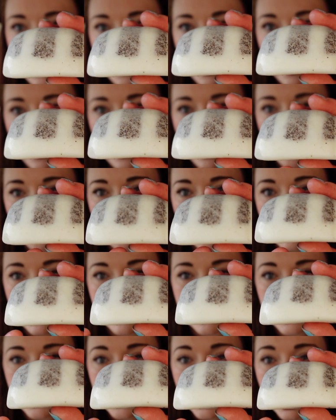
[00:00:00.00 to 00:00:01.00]

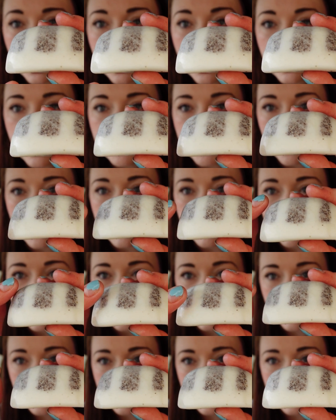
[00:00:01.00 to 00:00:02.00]
There's a chunk on the bottom
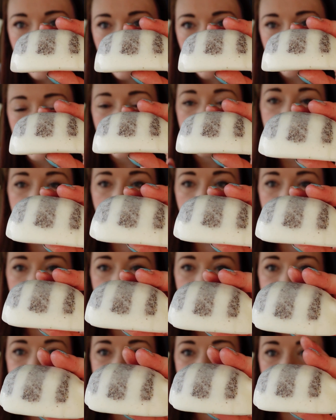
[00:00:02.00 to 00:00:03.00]
that doesn't have the scrubby
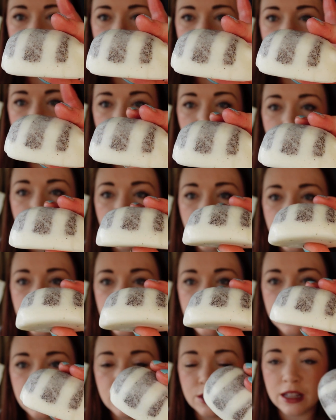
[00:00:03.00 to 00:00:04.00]
bits in it. And I like
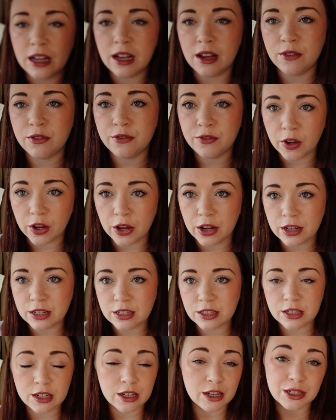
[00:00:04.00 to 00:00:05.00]
to use that
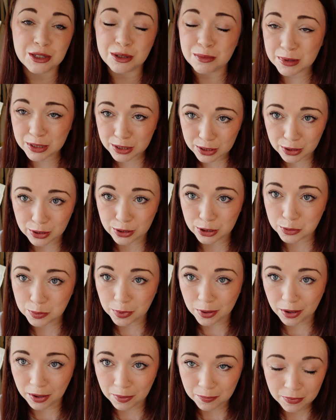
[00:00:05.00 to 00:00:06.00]
first as a massage
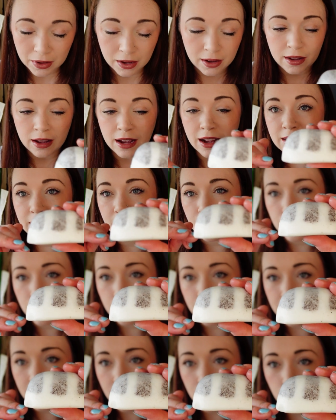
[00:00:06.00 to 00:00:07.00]
bar. And then when
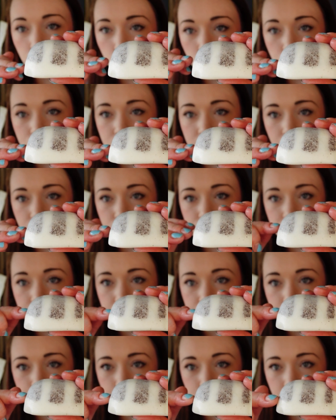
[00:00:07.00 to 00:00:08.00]
we get worn down to
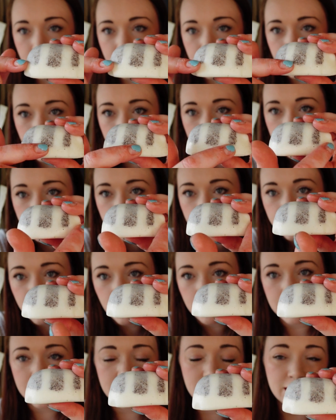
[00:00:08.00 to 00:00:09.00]
this bit here where the
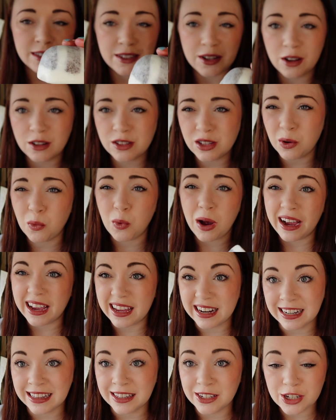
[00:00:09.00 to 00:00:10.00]
scrubbiness starts, I whack
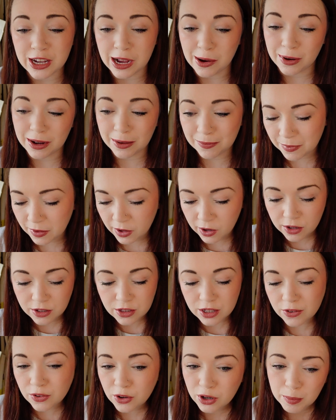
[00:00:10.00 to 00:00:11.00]
it in the shower.
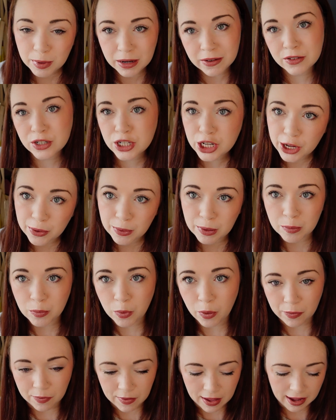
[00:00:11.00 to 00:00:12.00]
So you've got a bit of a
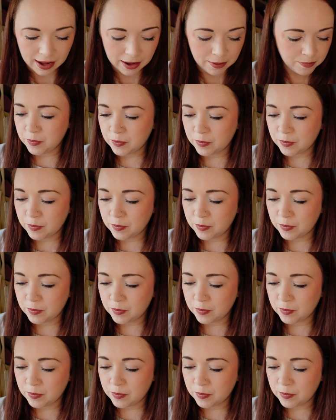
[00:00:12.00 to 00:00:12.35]
2-in-1 there.